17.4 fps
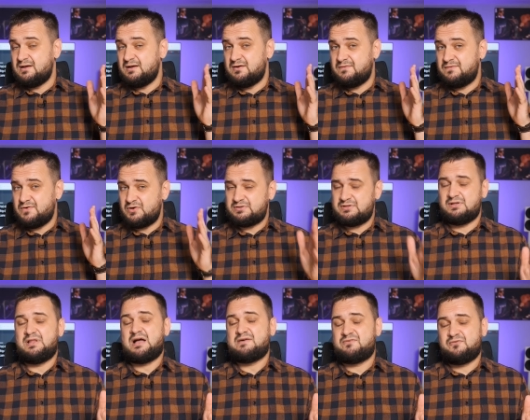For the
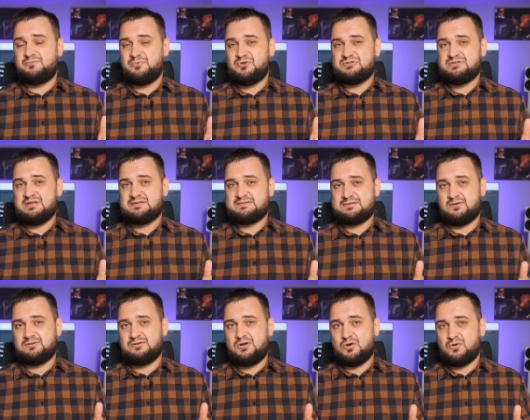love of music,
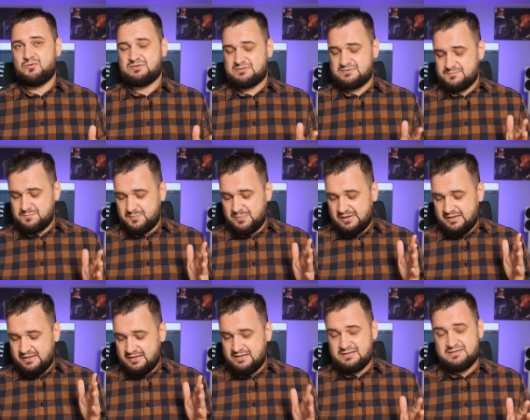Soncoz,
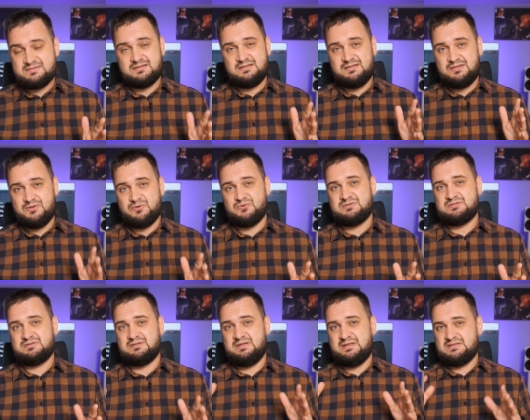please
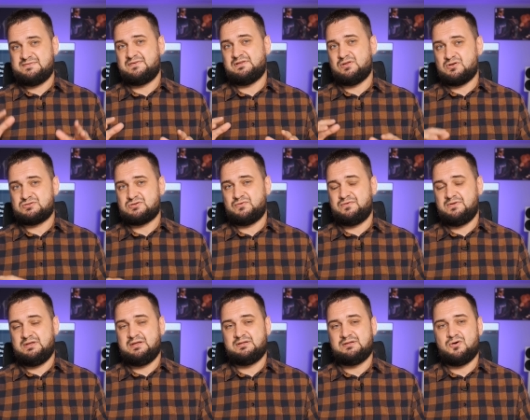use this
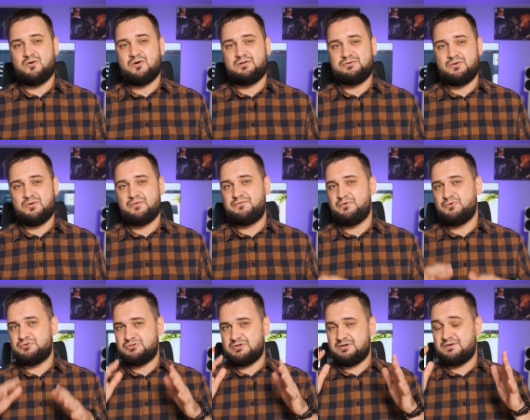philosophy in all your
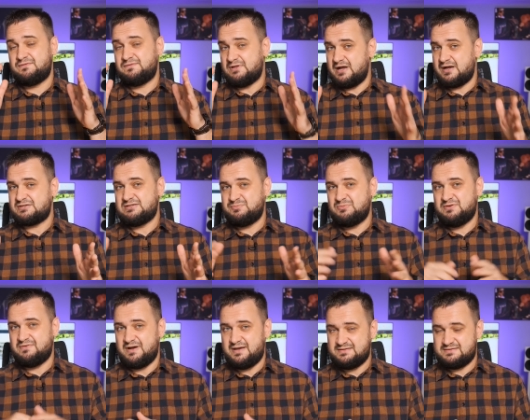future flagship
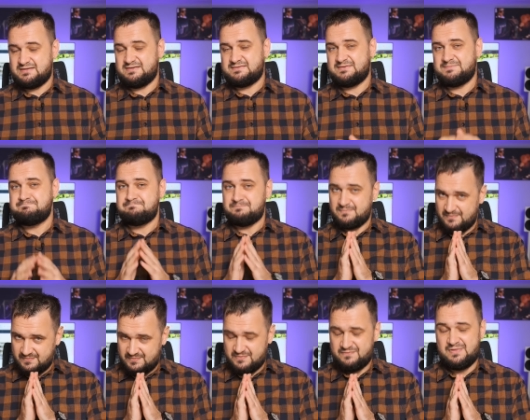devices.
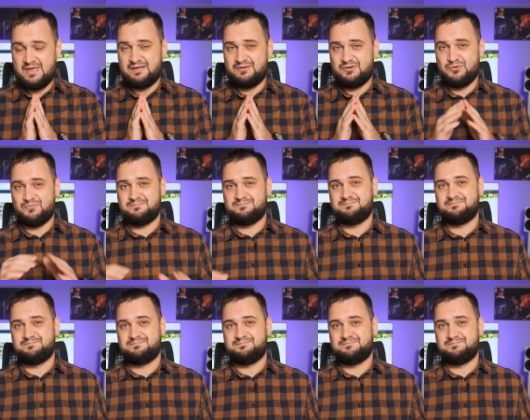Thank you.